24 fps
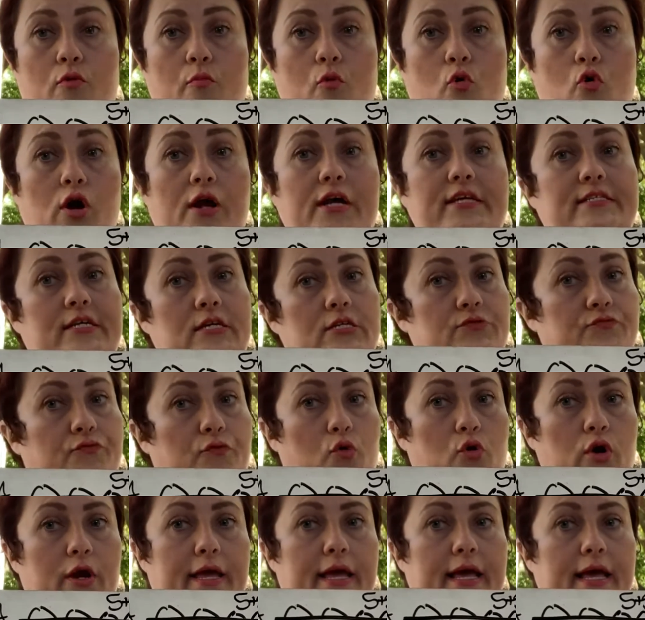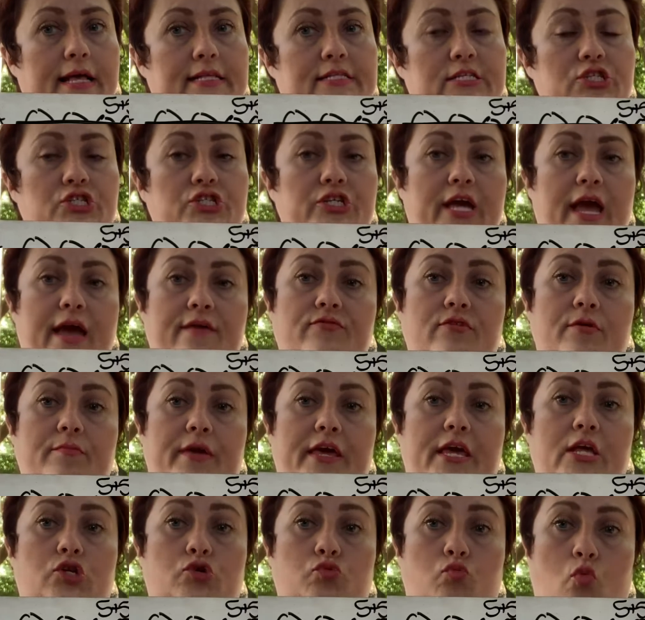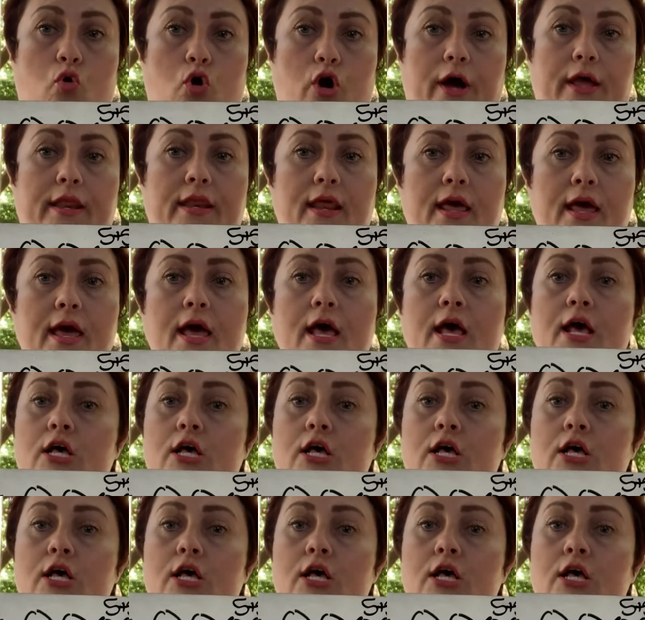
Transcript: more because there's 4 kids and she gave them each 1.